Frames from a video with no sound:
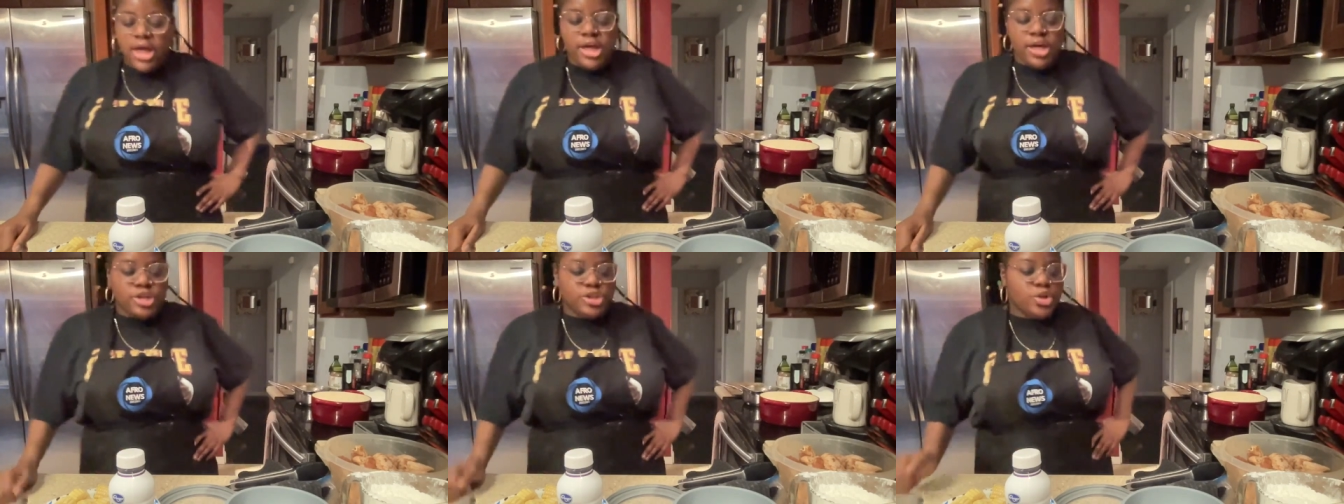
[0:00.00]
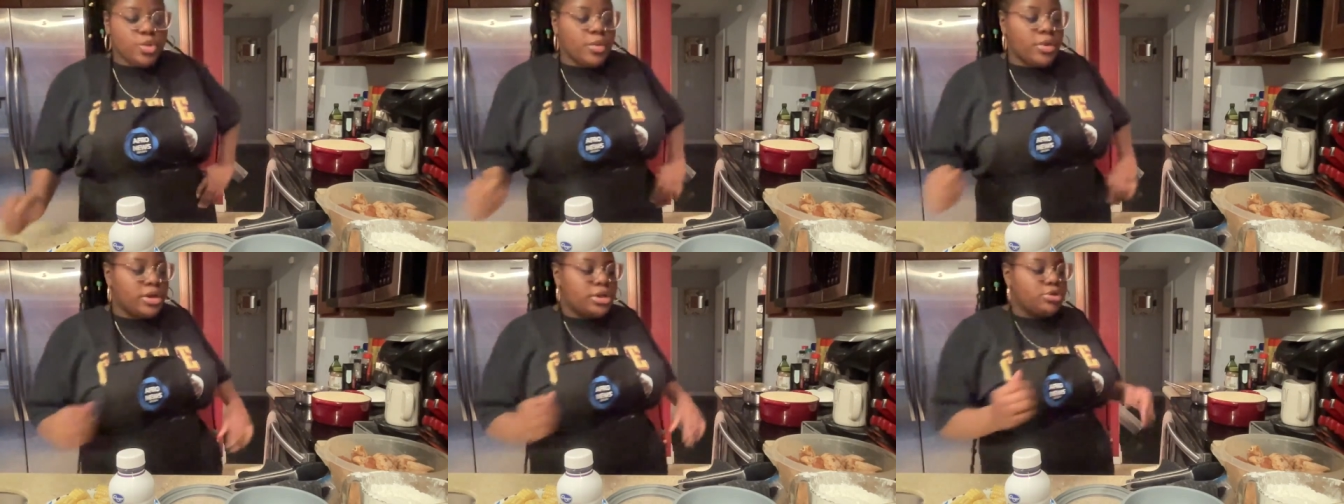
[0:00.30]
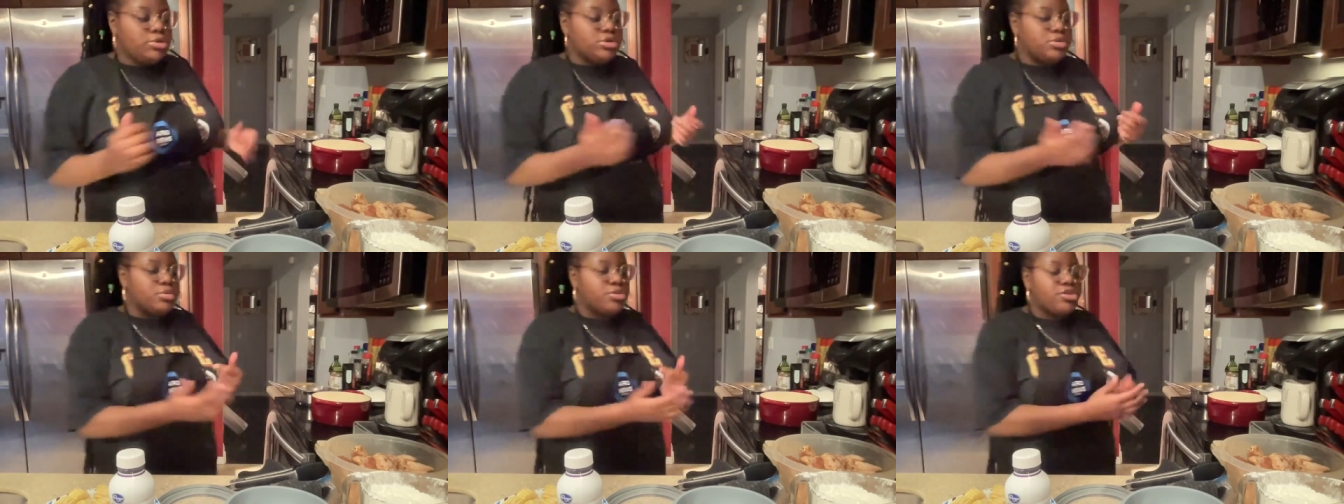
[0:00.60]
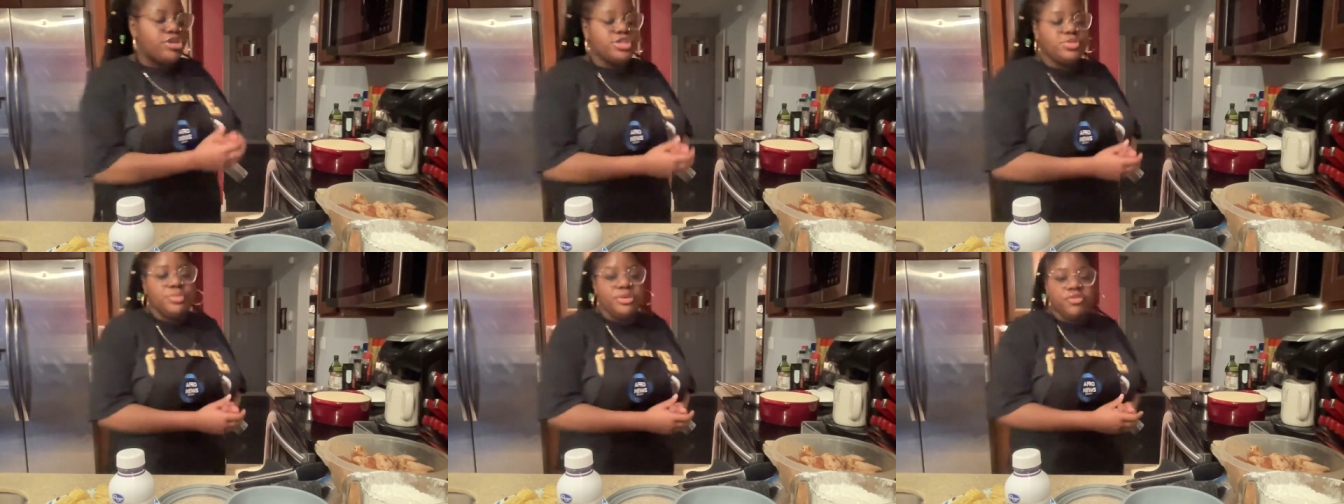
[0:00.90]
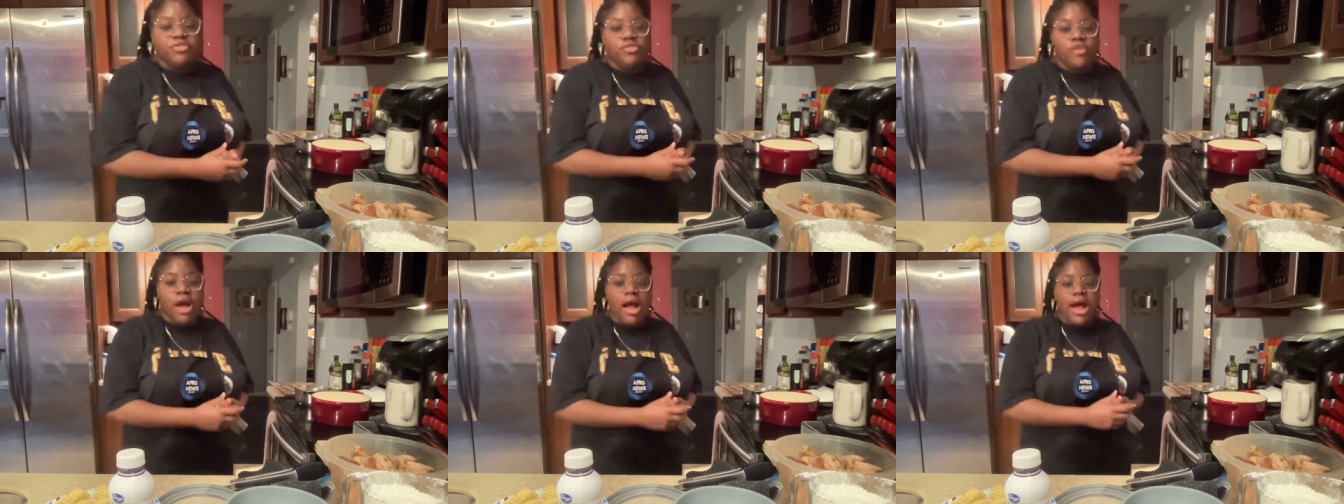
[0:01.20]
So we're going to do some crispy
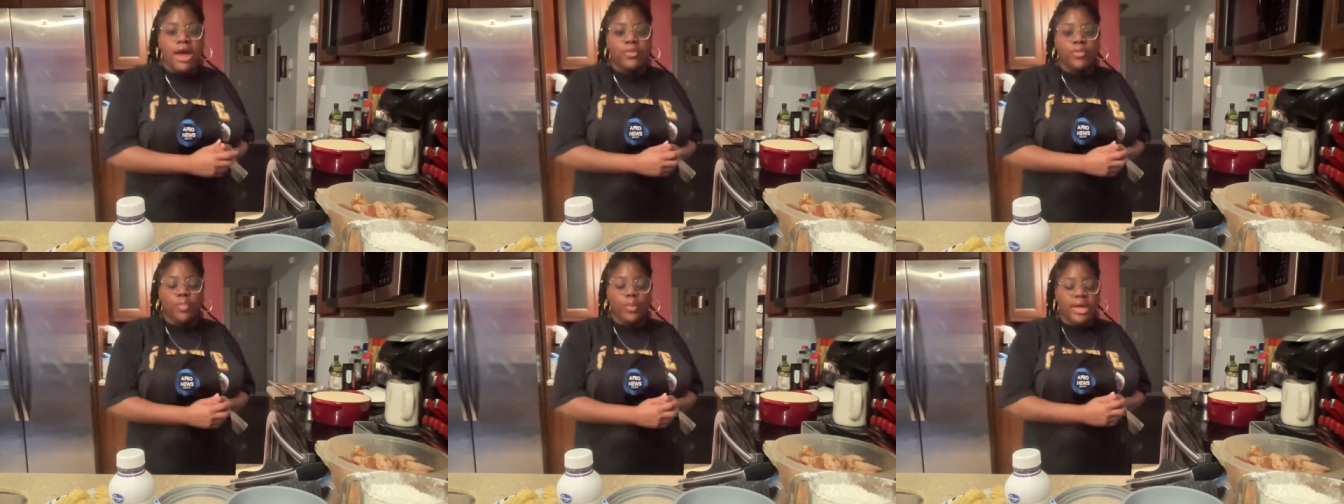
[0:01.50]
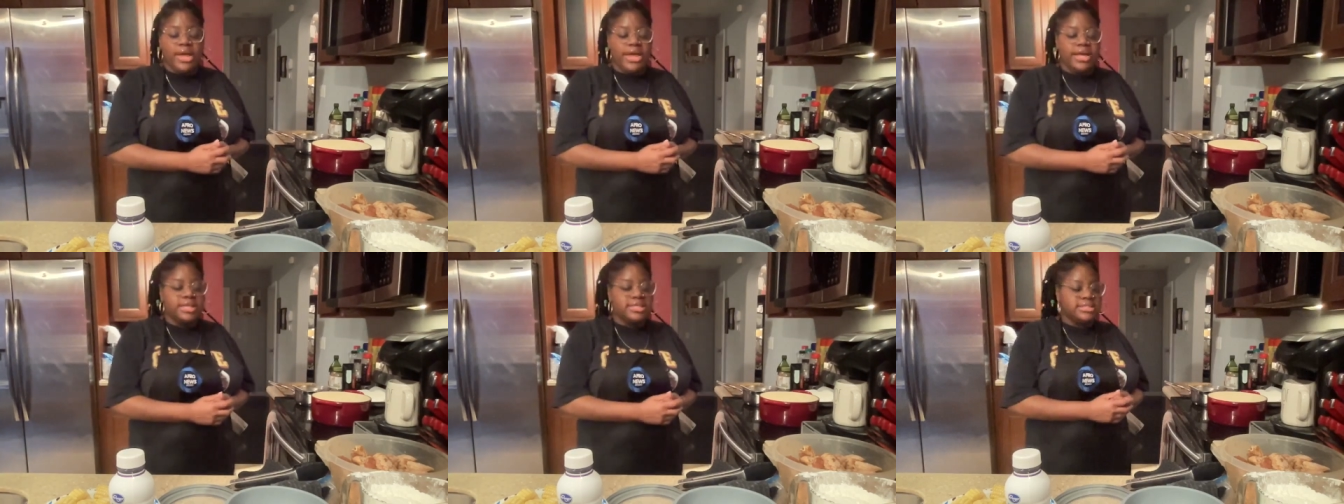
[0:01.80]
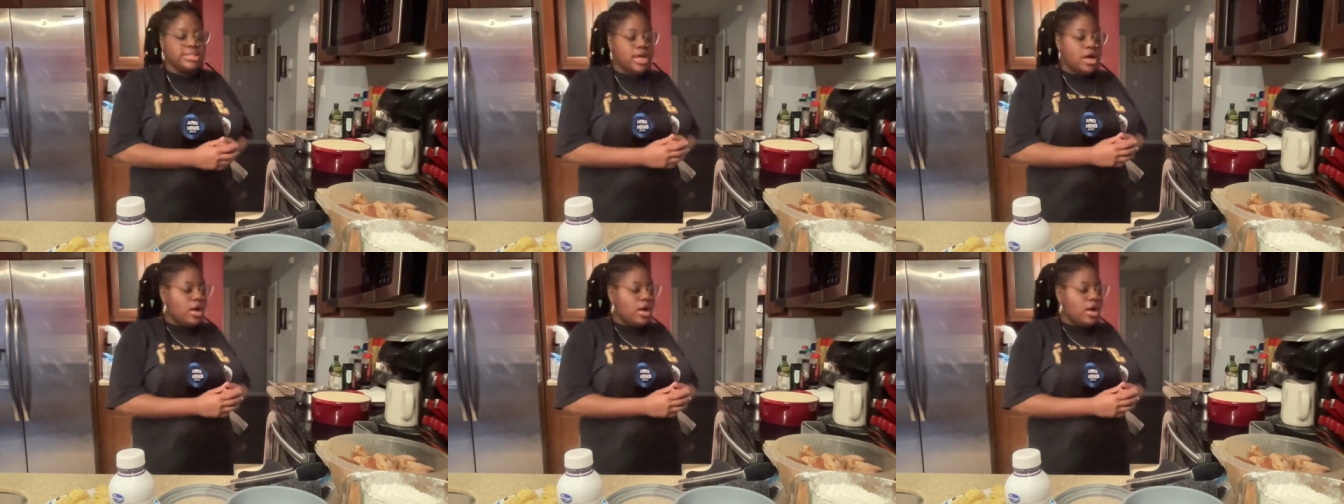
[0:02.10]
fried wings.